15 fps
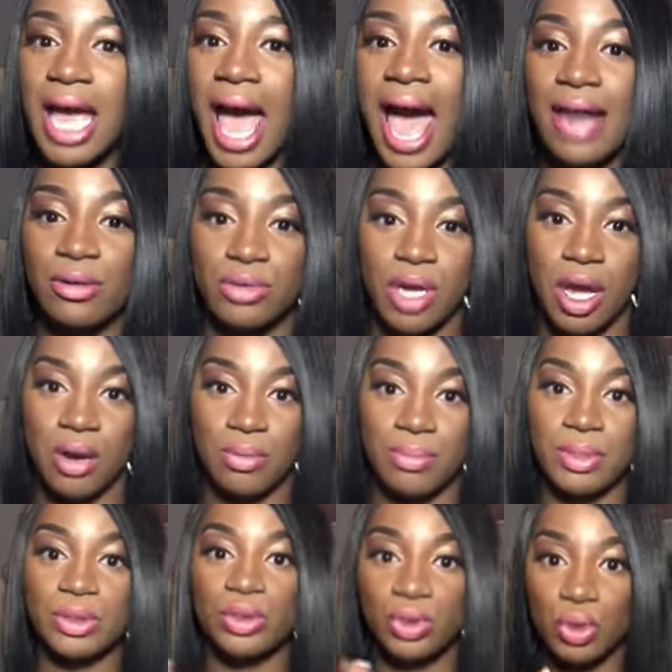I don't know.
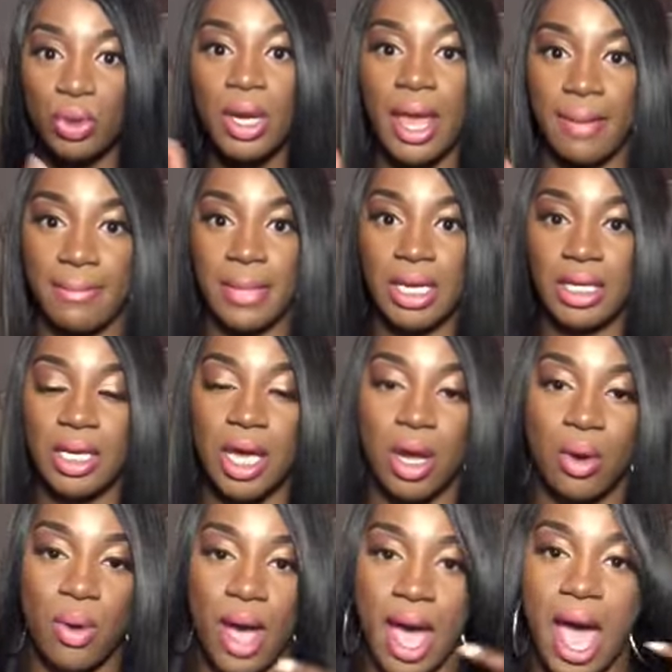But you let me
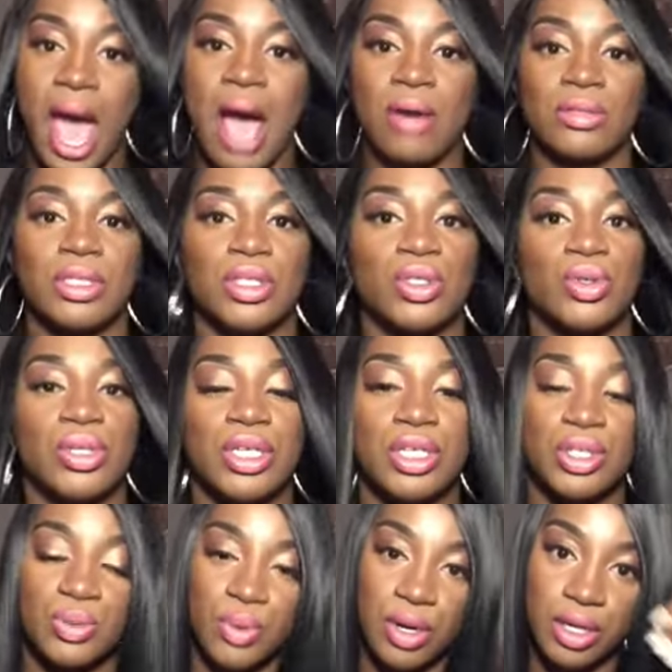know how this
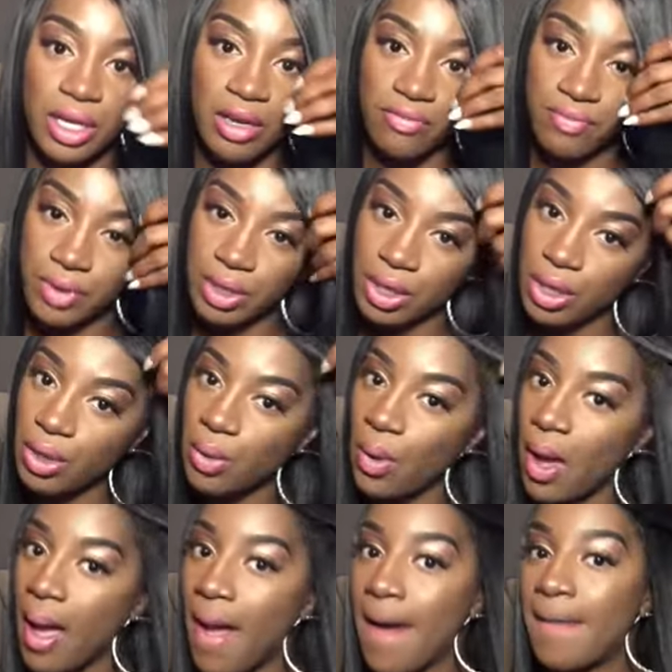unit is working for you,